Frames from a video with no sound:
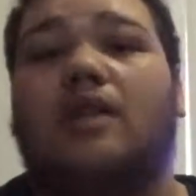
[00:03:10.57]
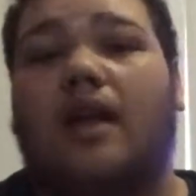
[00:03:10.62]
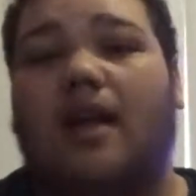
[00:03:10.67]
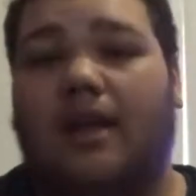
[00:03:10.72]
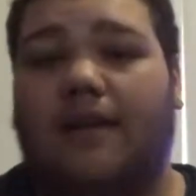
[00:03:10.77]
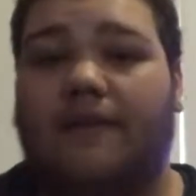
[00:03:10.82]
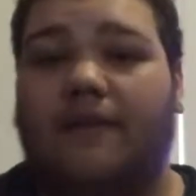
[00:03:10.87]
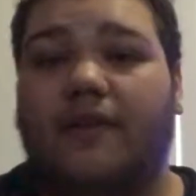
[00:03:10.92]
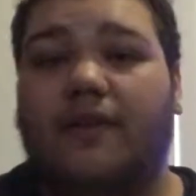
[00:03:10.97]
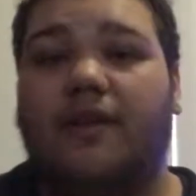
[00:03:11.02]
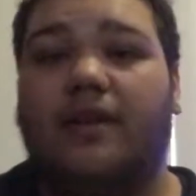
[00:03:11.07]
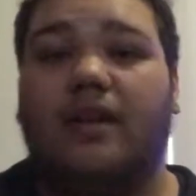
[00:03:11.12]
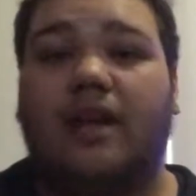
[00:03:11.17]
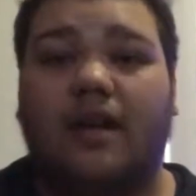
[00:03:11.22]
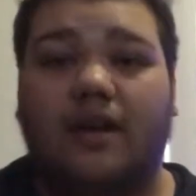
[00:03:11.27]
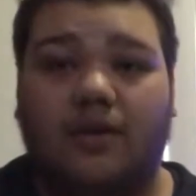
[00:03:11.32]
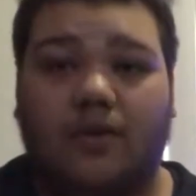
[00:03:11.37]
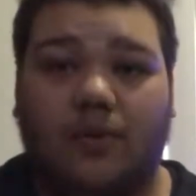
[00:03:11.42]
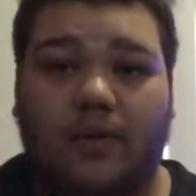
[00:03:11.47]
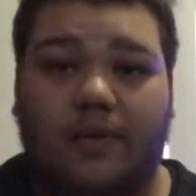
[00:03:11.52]
I feel like
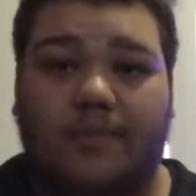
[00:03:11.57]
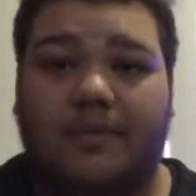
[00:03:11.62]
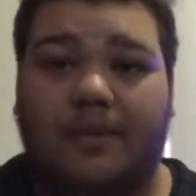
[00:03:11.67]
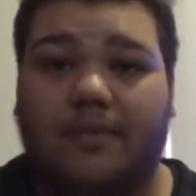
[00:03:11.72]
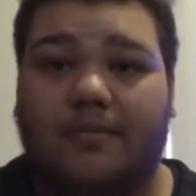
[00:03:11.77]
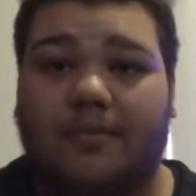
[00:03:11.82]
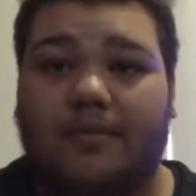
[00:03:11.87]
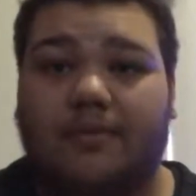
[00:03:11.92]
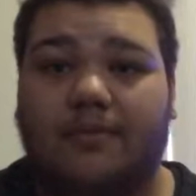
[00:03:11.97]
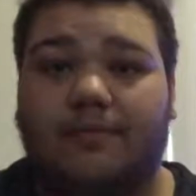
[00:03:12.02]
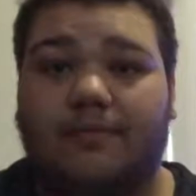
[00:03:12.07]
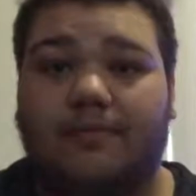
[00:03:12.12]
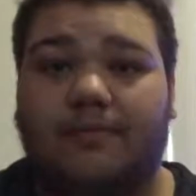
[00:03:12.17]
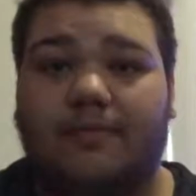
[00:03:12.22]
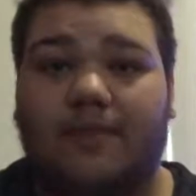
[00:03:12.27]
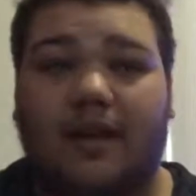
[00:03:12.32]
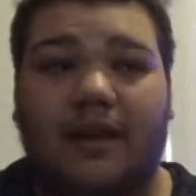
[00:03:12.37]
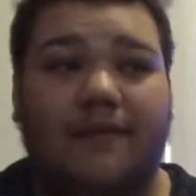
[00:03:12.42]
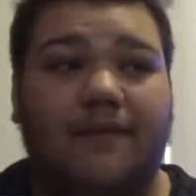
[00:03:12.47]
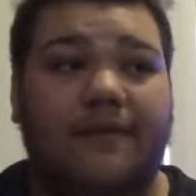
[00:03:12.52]
I annoy people.
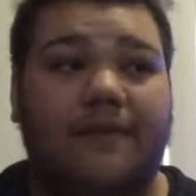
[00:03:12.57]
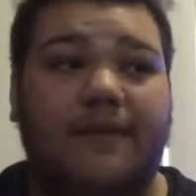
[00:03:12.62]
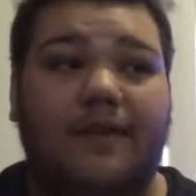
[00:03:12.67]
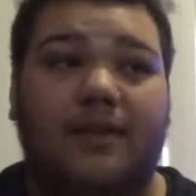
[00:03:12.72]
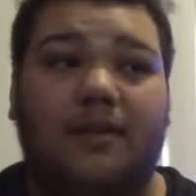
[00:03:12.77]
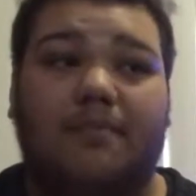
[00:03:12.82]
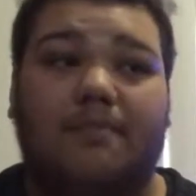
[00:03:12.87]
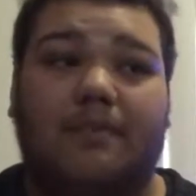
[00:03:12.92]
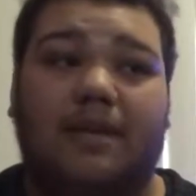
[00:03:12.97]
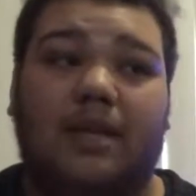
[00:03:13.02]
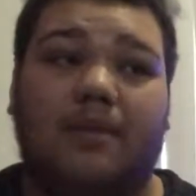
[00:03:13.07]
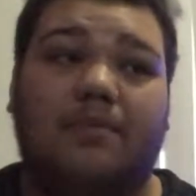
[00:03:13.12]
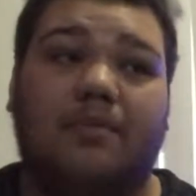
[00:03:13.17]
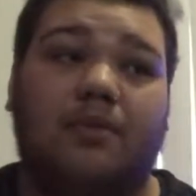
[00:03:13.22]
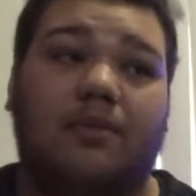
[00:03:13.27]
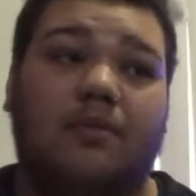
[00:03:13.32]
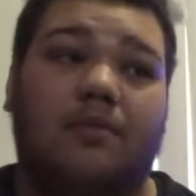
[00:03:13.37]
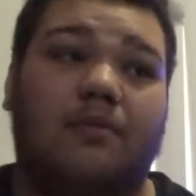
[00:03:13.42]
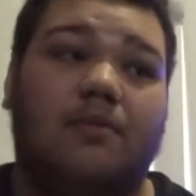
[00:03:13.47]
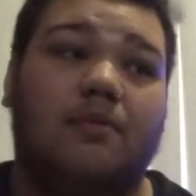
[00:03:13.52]
I feel
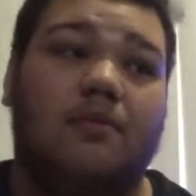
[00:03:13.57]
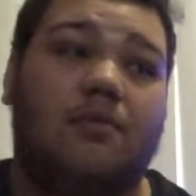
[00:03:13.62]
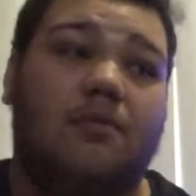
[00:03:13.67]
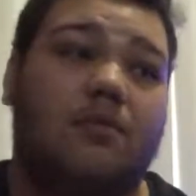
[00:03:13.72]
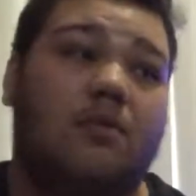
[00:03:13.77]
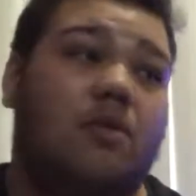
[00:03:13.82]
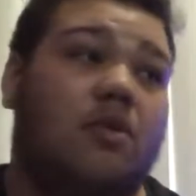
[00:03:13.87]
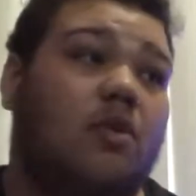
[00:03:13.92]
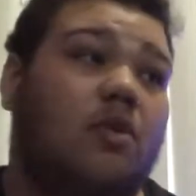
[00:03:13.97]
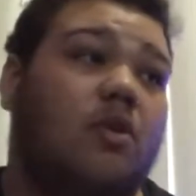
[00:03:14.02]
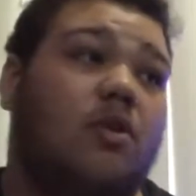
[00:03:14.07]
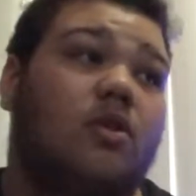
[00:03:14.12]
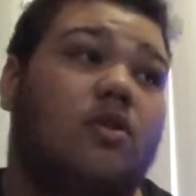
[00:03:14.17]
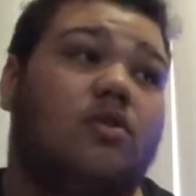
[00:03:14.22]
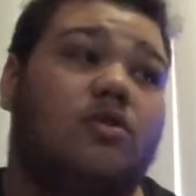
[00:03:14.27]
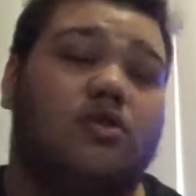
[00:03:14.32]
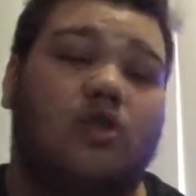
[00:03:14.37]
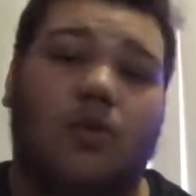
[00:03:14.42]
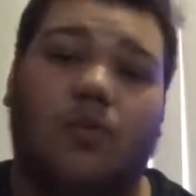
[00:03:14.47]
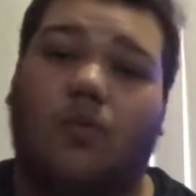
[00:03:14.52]
people
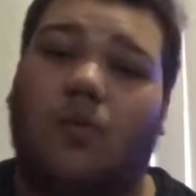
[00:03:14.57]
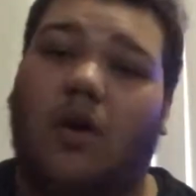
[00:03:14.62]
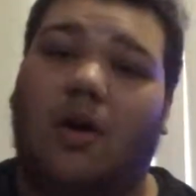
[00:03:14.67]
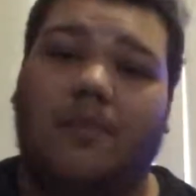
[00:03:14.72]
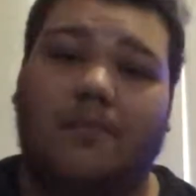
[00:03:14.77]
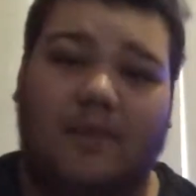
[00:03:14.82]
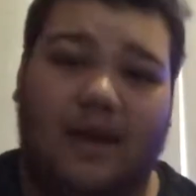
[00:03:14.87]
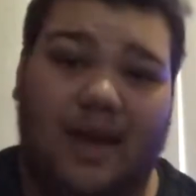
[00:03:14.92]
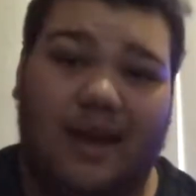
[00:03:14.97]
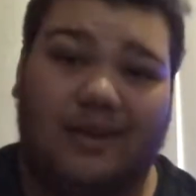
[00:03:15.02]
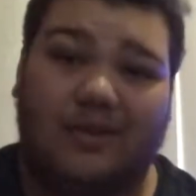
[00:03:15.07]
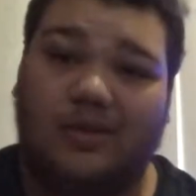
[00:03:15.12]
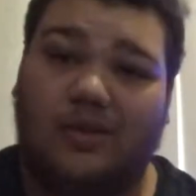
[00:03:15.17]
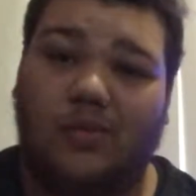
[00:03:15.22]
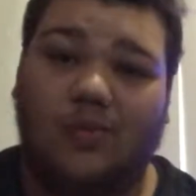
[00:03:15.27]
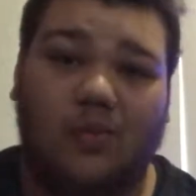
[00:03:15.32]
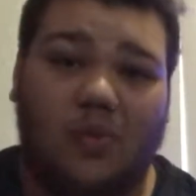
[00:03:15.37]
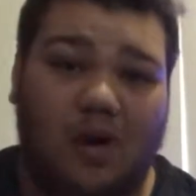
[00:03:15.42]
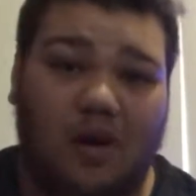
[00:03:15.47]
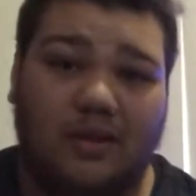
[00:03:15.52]
don't actually
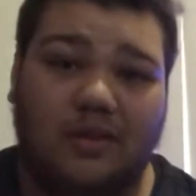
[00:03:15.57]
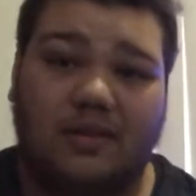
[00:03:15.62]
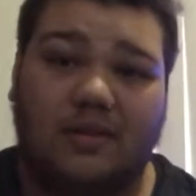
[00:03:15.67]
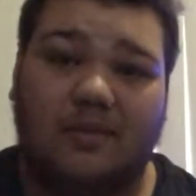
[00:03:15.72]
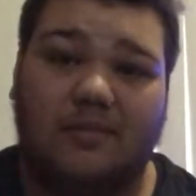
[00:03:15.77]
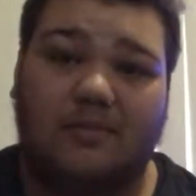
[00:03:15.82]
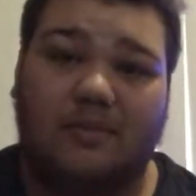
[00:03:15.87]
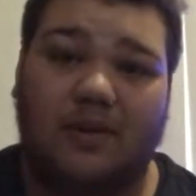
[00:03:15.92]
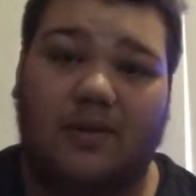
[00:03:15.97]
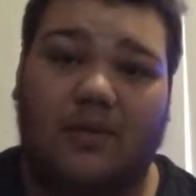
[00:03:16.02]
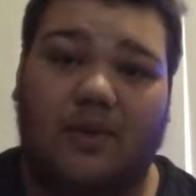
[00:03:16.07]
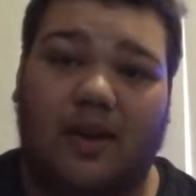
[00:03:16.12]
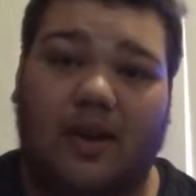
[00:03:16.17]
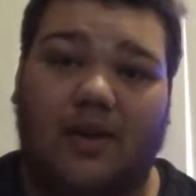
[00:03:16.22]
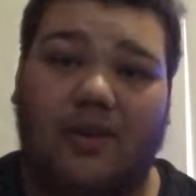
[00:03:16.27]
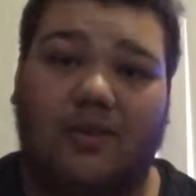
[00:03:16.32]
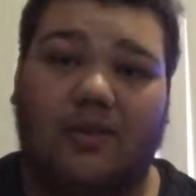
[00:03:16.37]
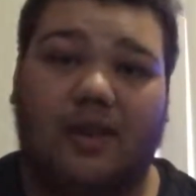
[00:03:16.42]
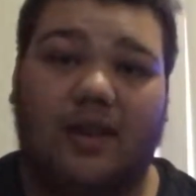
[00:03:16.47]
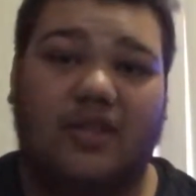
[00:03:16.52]
want me around.